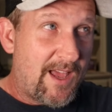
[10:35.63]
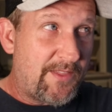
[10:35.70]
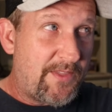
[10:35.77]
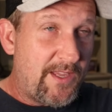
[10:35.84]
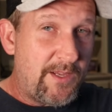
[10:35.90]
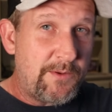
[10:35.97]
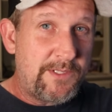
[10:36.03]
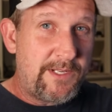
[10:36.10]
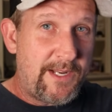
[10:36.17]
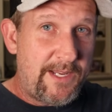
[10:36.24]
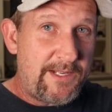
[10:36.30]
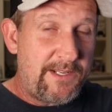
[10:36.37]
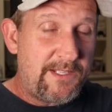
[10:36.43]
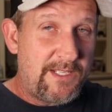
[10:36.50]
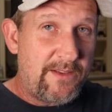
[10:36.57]
I think it was in
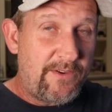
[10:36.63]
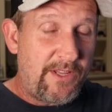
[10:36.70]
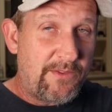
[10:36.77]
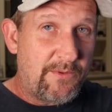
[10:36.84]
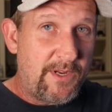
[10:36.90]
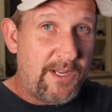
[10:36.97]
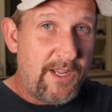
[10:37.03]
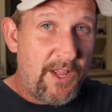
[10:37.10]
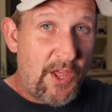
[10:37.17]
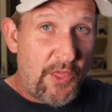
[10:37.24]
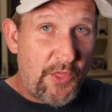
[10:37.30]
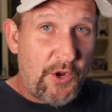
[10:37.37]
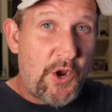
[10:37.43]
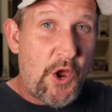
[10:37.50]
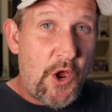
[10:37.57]
nineteen seventy-three.
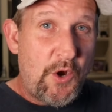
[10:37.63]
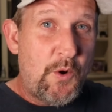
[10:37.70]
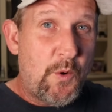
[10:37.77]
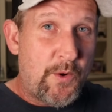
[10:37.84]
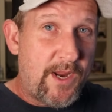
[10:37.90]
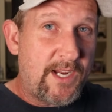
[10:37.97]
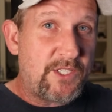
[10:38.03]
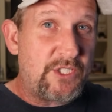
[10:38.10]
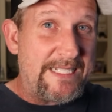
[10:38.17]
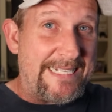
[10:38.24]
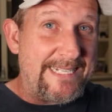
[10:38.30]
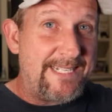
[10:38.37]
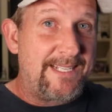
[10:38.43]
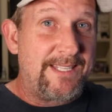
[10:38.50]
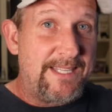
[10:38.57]
The Concorde
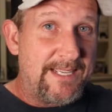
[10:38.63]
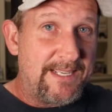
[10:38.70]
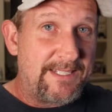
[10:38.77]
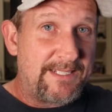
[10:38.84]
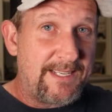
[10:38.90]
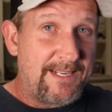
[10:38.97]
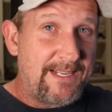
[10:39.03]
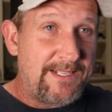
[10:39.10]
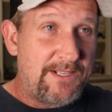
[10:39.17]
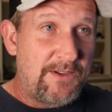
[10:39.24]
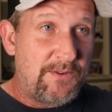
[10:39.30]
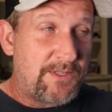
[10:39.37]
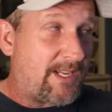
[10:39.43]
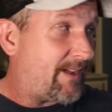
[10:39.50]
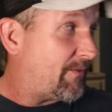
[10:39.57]
actually did this. And I
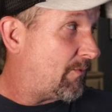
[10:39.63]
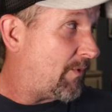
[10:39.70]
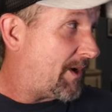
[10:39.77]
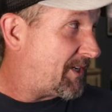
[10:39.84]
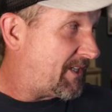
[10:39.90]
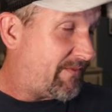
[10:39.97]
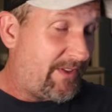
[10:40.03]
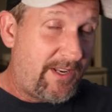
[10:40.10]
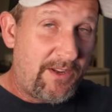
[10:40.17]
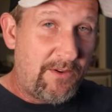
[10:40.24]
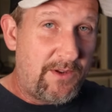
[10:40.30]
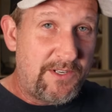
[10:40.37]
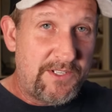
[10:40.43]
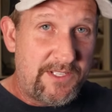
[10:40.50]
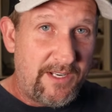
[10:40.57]
don't, I haven't watched the
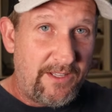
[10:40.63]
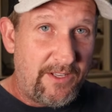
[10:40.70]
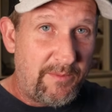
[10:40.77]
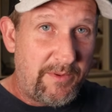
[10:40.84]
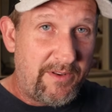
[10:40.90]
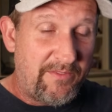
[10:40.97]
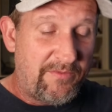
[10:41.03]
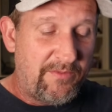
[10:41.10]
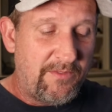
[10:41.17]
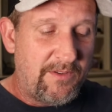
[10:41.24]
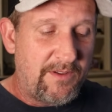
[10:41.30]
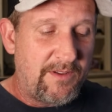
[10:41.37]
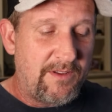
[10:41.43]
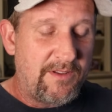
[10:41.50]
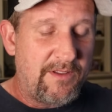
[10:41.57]
video. I just did a little bit of,
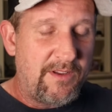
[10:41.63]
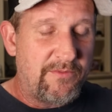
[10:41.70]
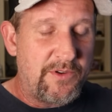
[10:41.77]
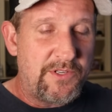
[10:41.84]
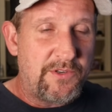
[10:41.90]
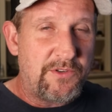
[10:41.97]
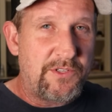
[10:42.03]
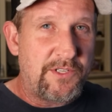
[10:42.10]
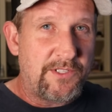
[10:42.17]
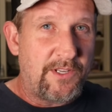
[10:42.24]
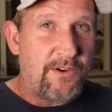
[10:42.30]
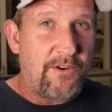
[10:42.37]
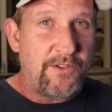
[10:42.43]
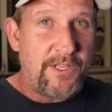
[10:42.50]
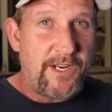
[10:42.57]
uh, of research because
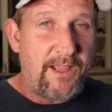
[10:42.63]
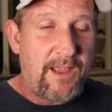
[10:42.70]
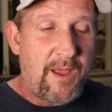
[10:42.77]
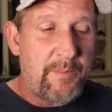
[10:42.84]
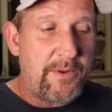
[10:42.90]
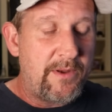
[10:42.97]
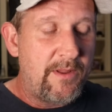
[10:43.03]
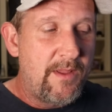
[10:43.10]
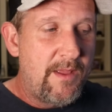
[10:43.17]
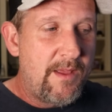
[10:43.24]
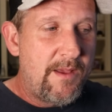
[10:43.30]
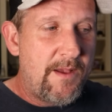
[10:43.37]
I'd heard that it happened.